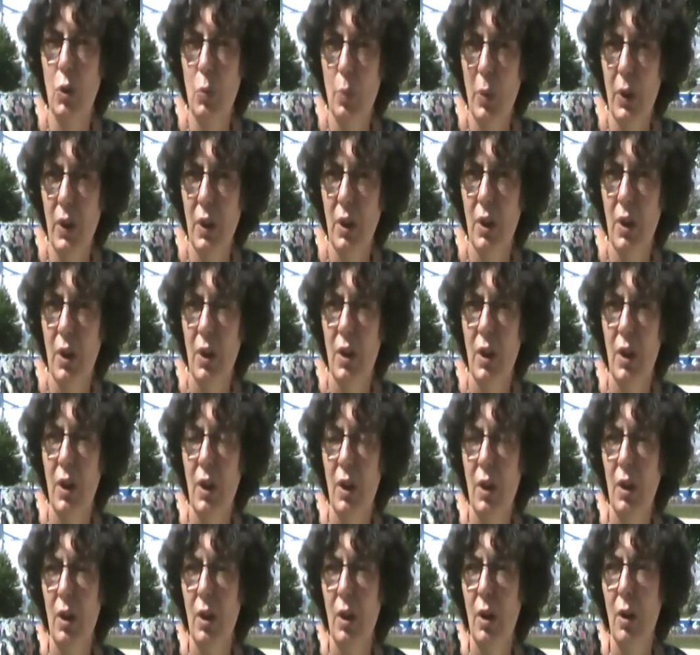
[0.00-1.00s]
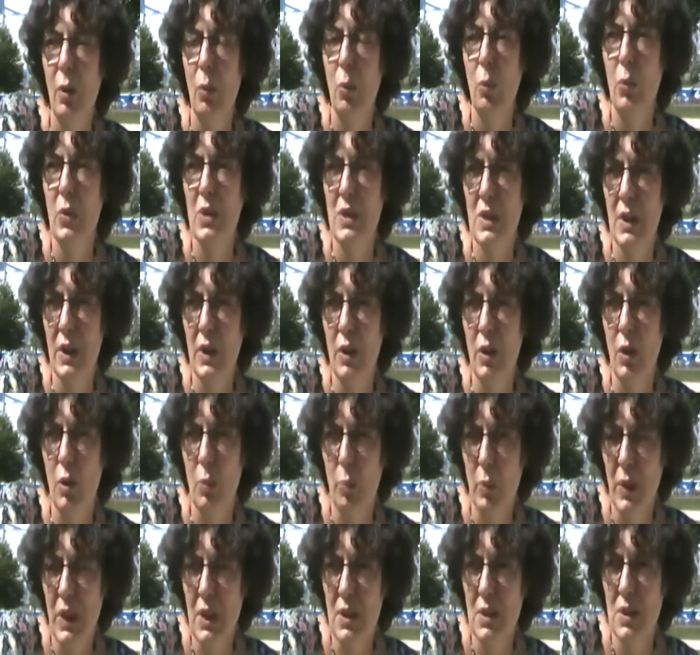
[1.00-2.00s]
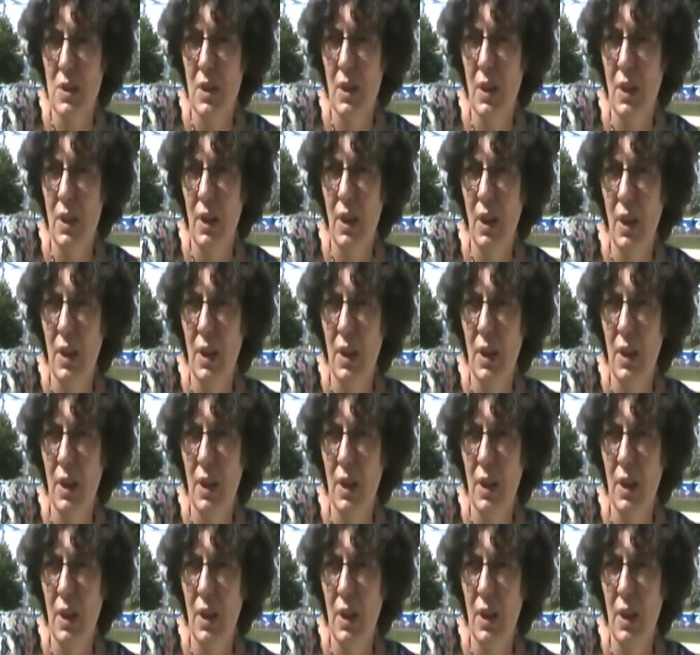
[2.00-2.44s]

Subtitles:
Hooper was at the meeting,